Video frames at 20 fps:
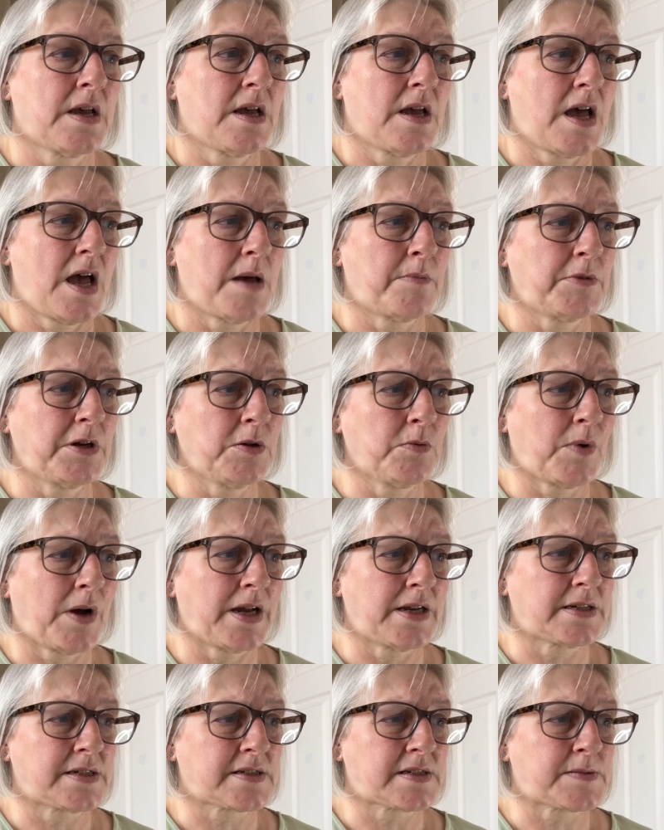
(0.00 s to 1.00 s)
Emily
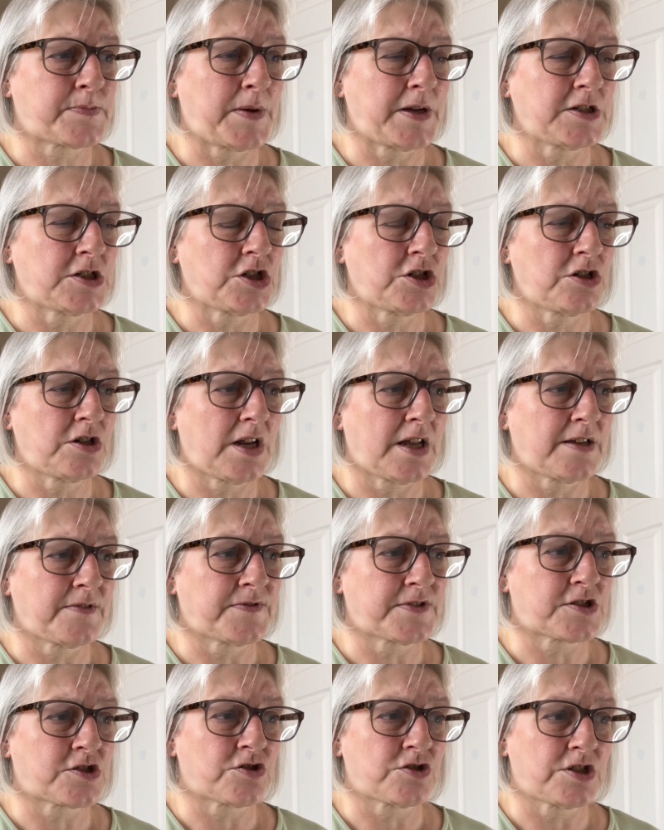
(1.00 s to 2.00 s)
Wilde has spent her life
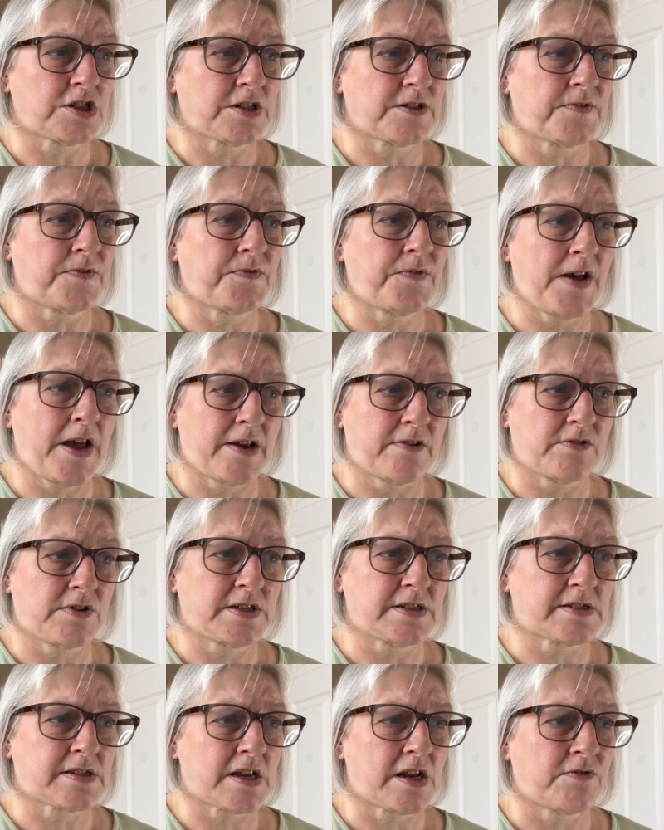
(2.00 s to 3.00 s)
studying fairies.